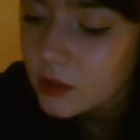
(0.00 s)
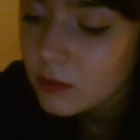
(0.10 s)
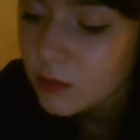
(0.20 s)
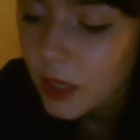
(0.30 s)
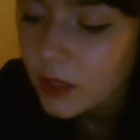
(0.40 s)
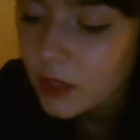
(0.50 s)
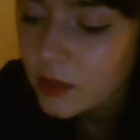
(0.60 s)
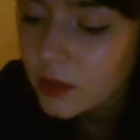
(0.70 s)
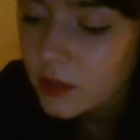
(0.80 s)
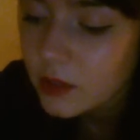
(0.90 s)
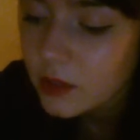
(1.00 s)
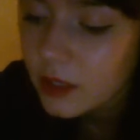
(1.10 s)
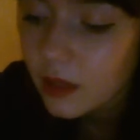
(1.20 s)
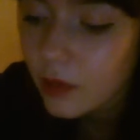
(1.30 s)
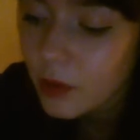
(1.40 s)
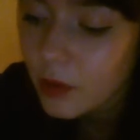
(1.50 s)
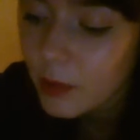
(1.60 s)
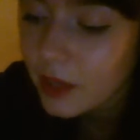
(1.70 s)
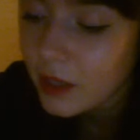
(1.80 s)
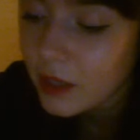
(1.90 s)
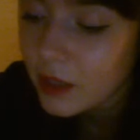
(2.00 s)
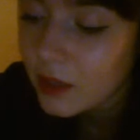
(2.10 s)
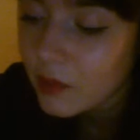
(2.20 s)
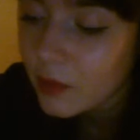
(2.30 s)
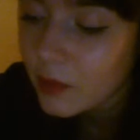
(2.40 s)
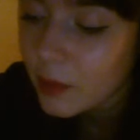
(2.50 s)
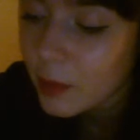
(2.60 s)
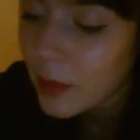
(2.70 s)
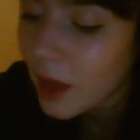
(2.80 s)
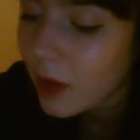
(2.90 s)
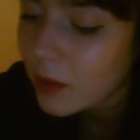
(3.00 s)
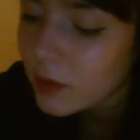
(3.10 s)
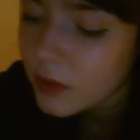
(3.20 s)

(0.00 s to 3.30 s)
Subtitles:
But in for a penny, in for a pound.